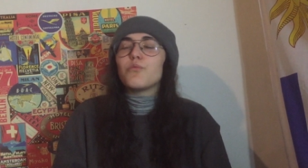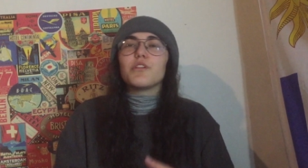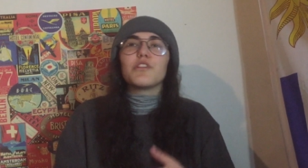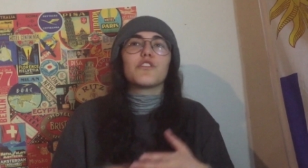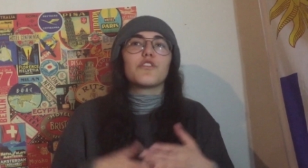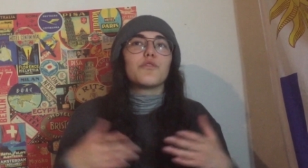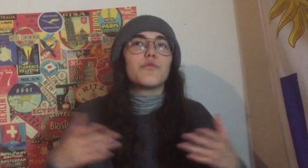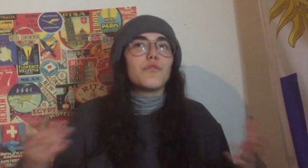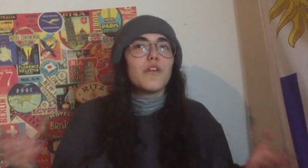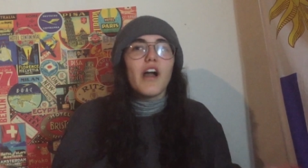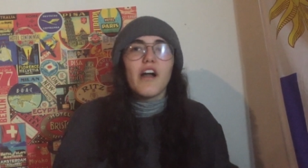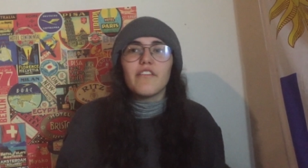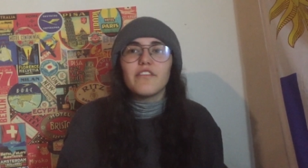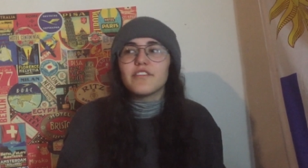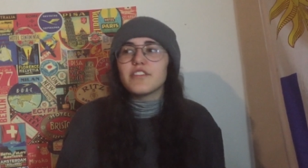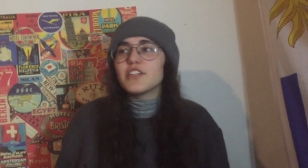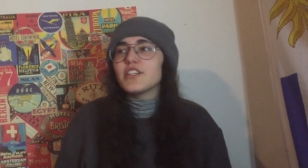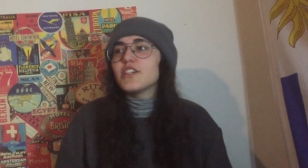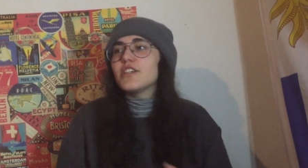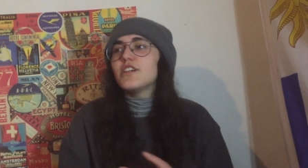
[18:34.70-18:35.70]
with
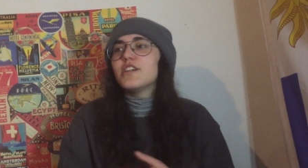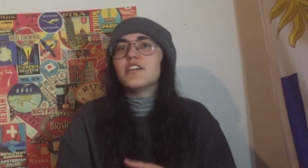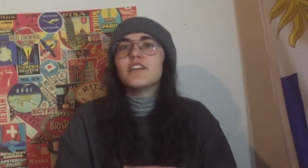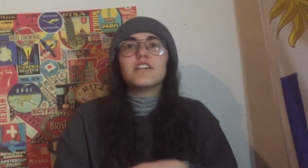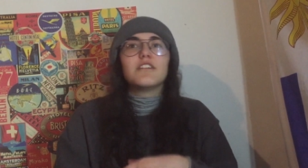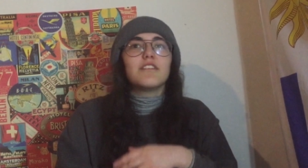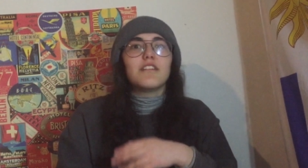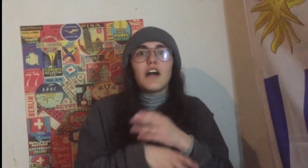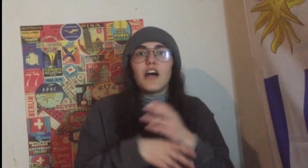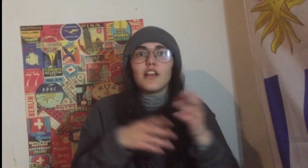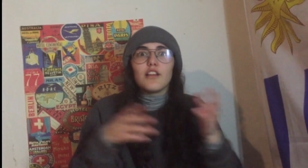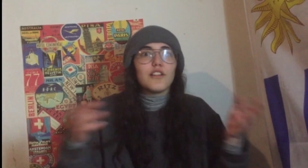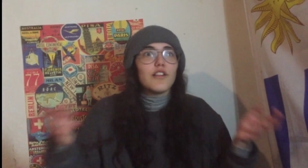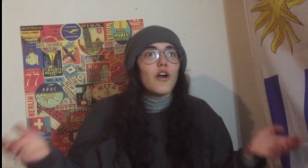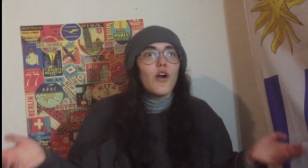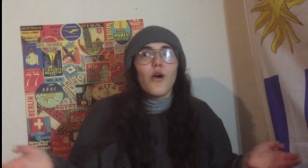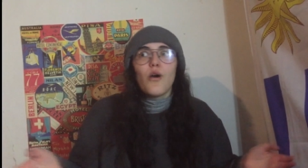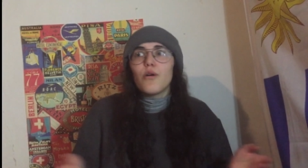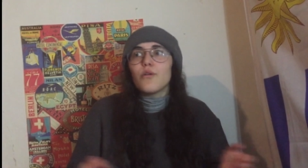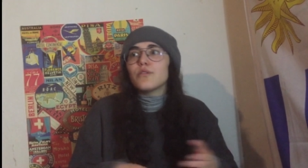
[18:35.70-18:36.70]
whoever
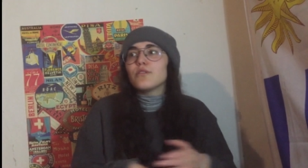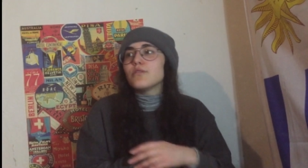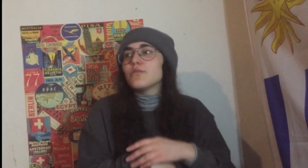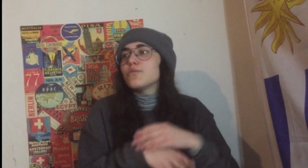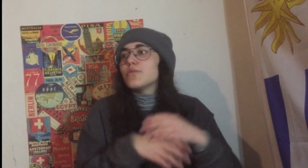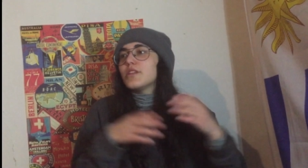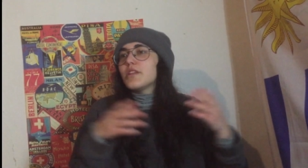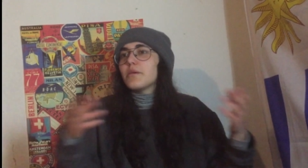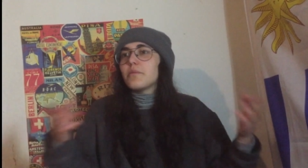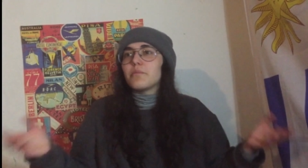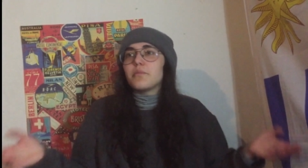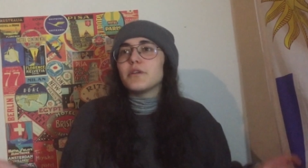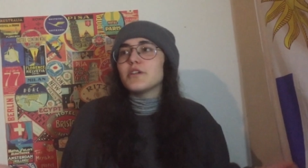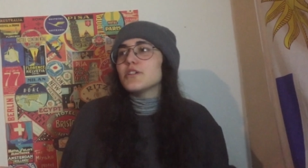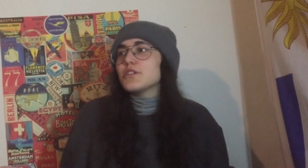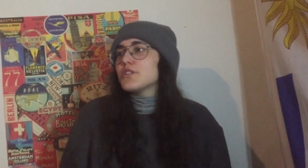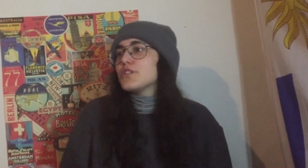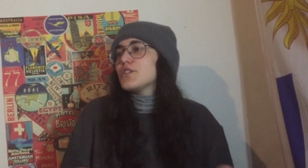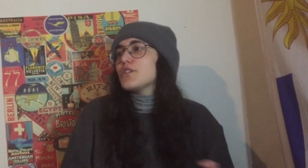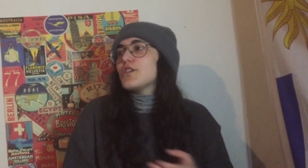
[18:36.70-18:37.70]
alone, with a
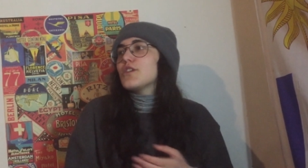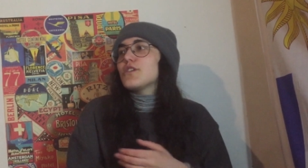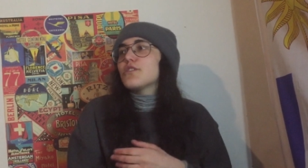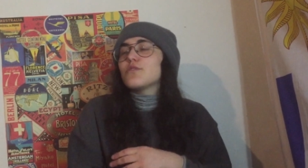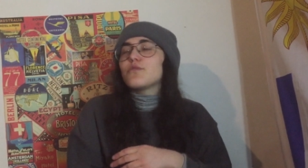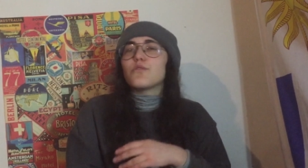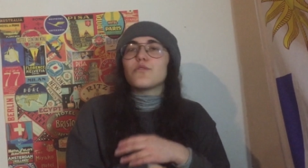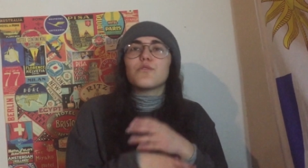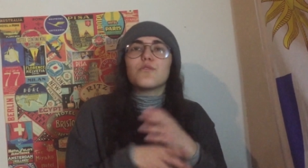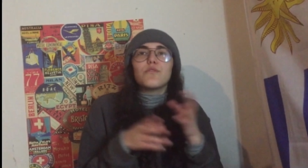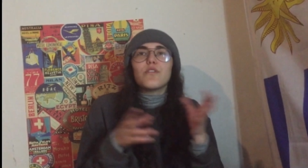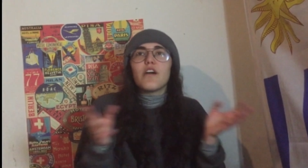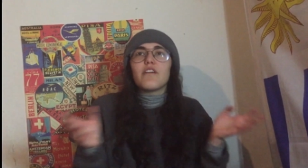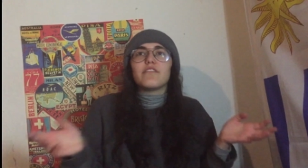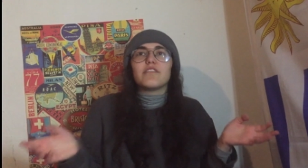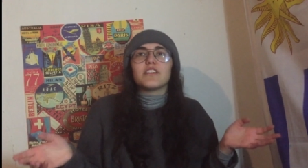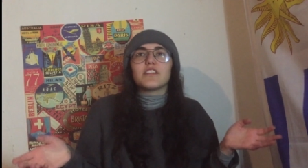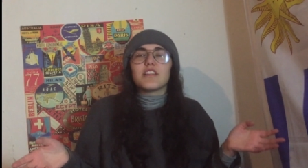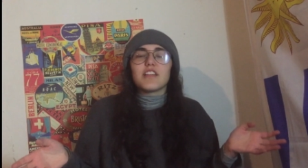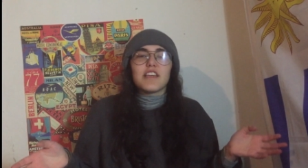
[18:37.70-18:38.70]
person,
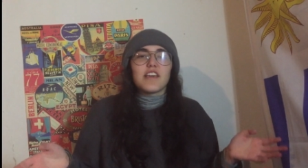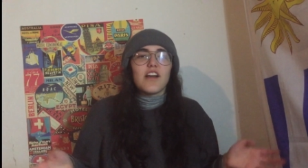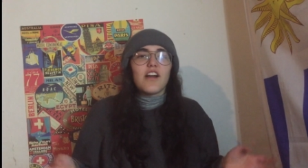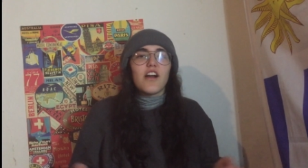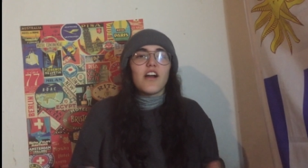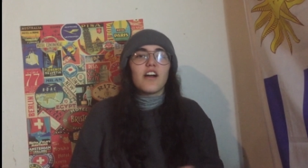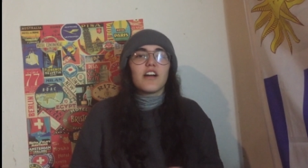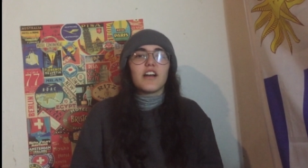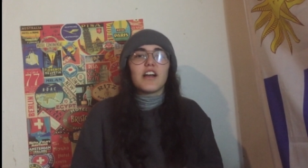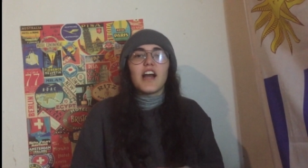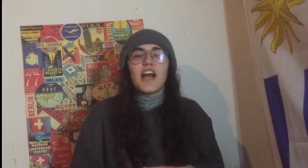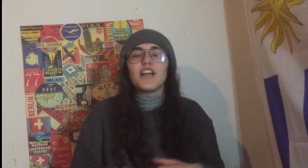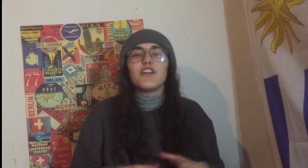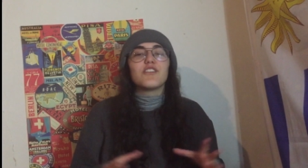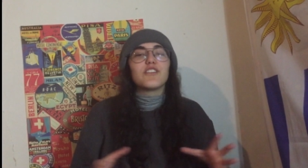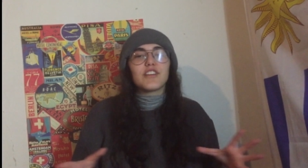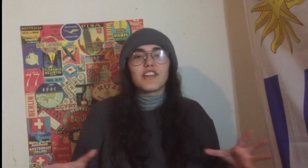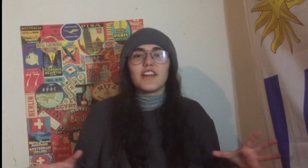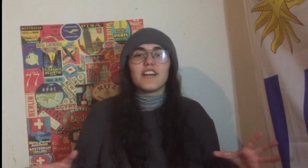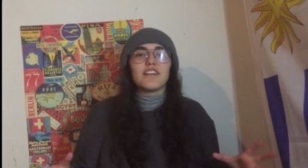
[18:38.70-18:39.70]
whoever they are. I
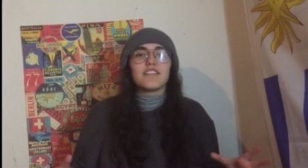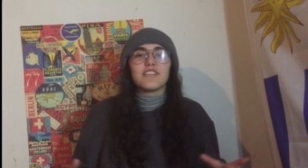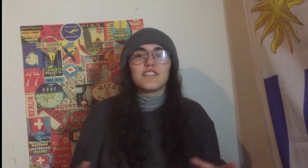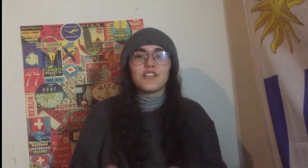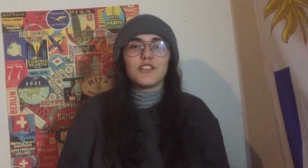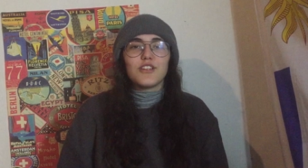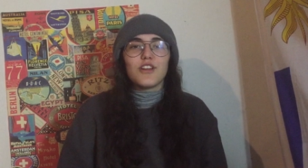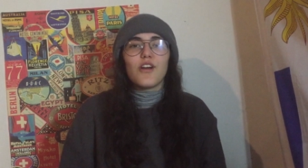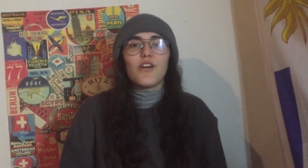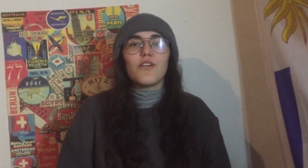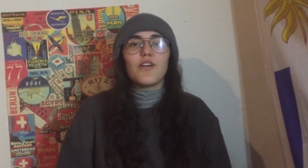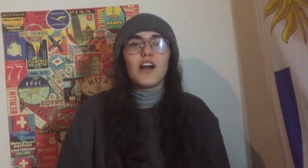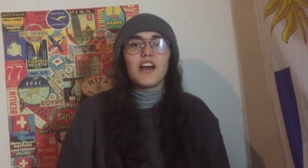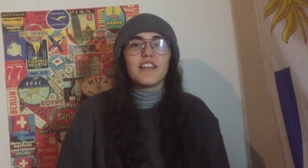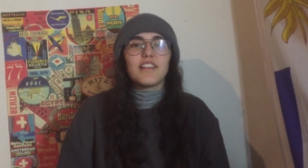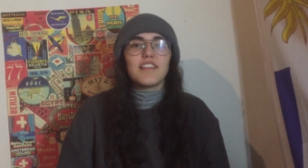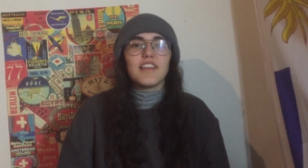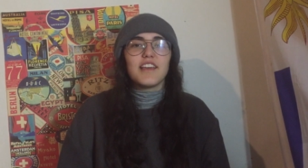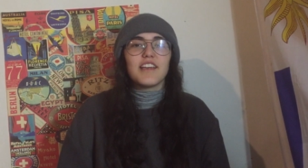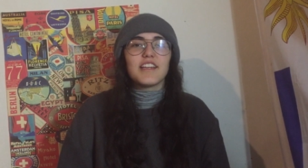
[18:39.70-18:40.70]
don't care. You know,
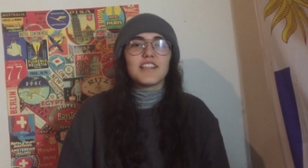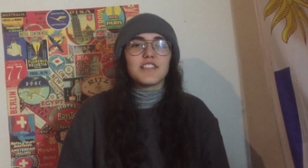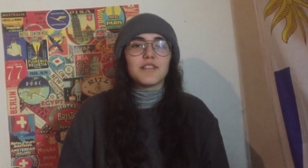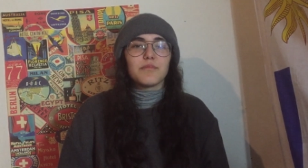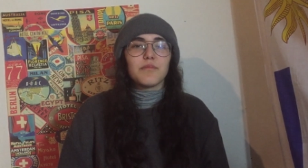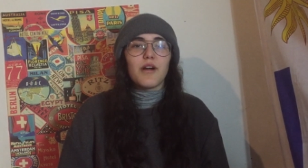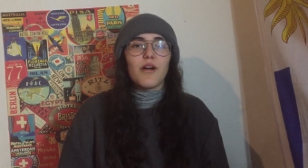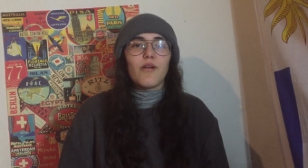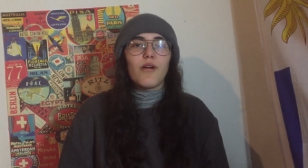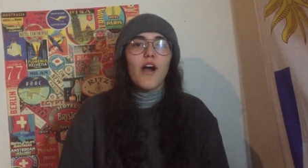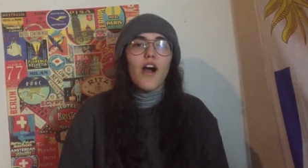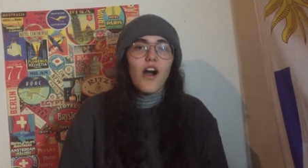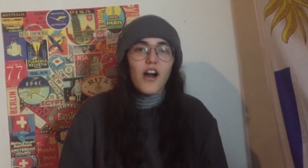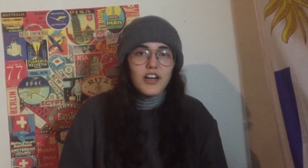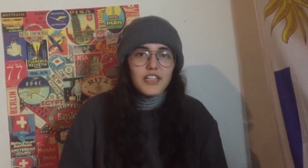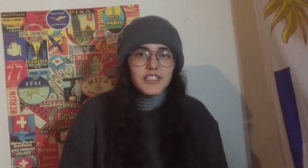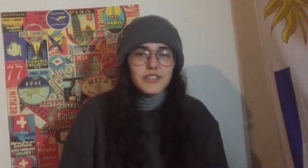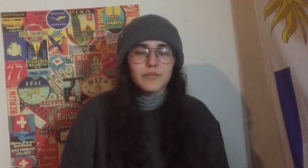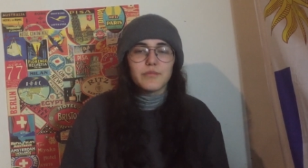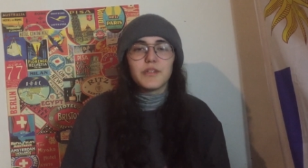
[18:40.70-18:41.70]
I think it's about
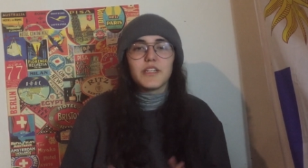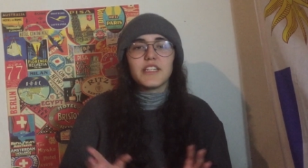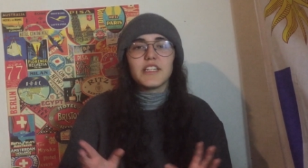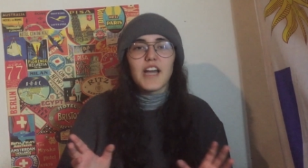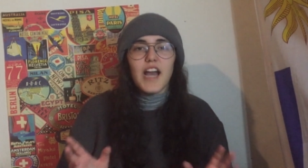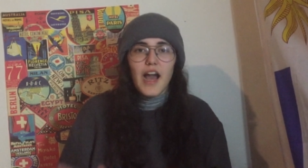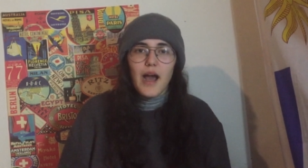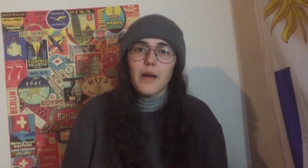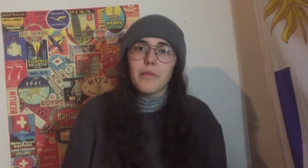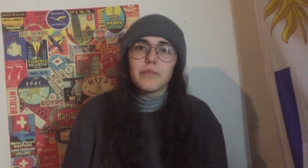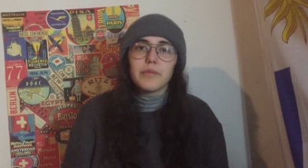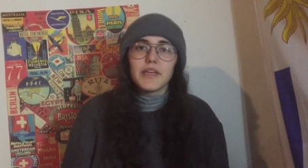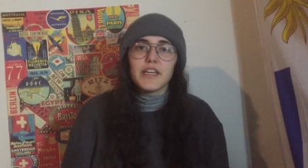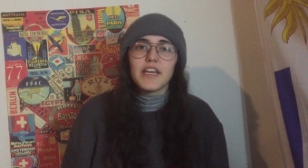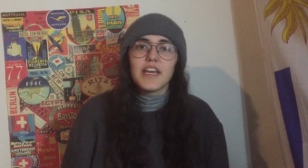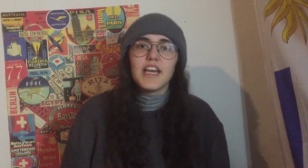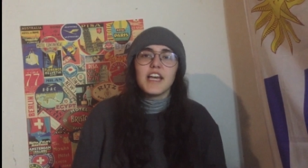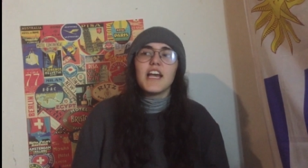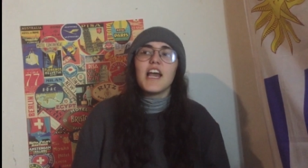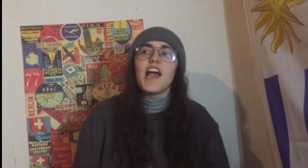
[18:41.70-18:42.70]
us being
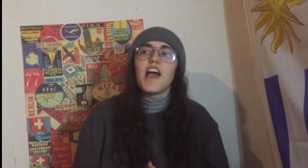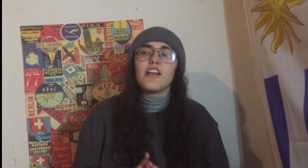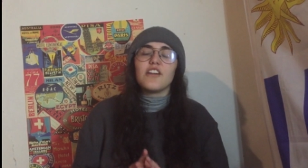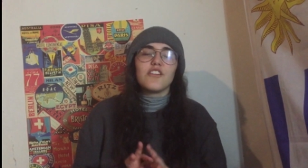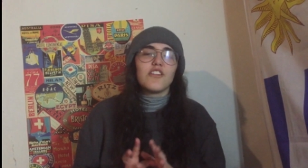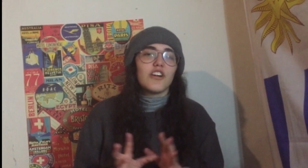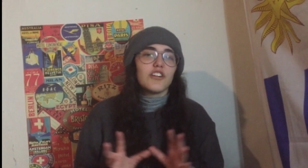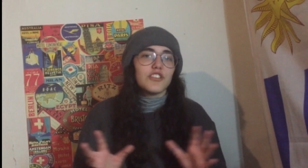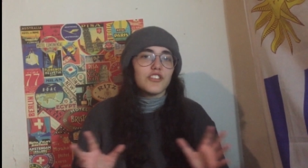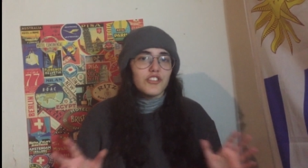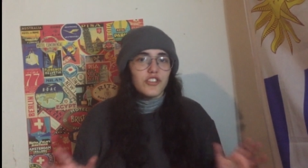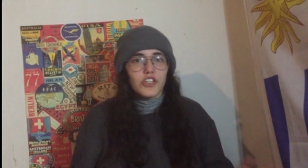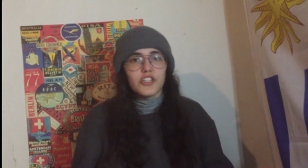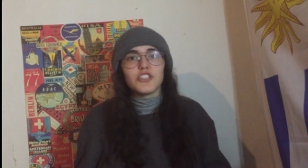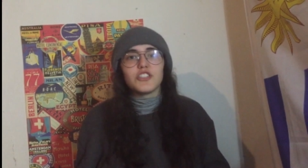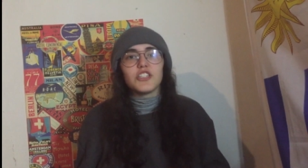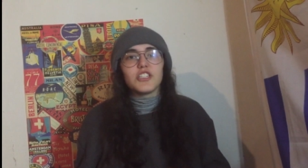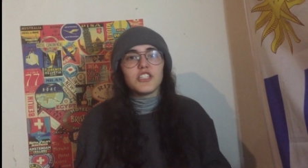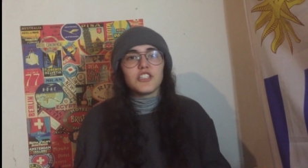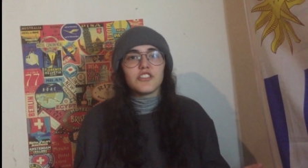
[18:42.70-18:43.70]
happy and not
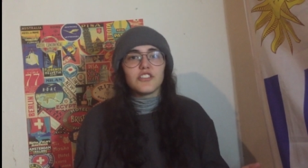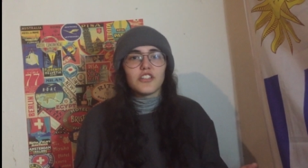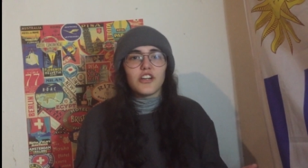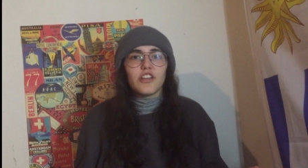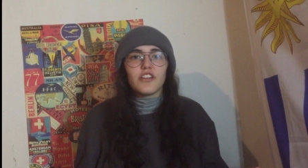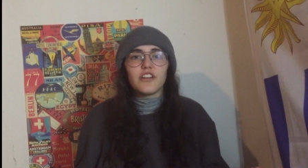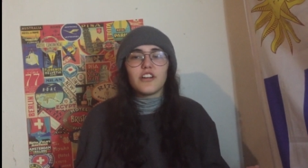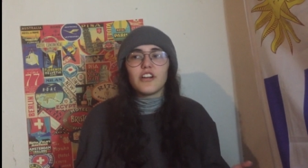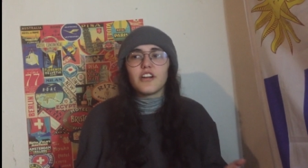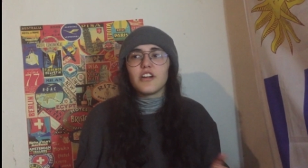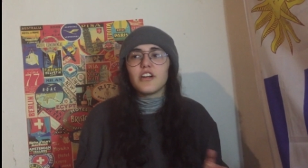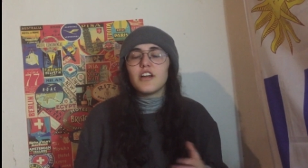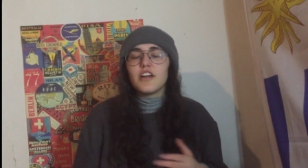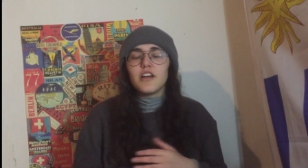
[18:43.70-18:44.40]
judging each other